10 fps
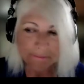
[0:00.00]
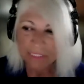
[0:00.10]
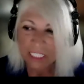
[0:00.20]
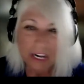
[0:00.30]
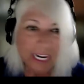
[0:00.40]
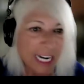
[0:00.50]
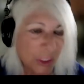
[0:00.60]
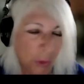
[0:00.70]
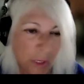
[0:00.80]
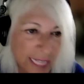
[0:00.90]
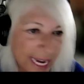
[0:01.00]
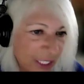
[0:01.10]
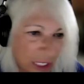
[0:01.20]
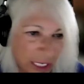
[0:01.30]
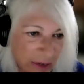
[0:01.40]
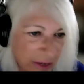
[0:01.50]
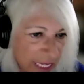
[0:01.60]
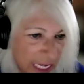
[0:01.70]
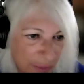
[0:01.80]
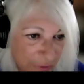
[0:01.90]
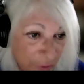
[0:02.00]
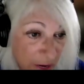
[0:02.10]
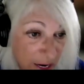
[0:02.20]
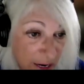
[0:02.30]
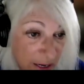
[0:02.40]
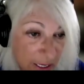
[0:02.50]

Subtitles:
like I saw last year and the year before.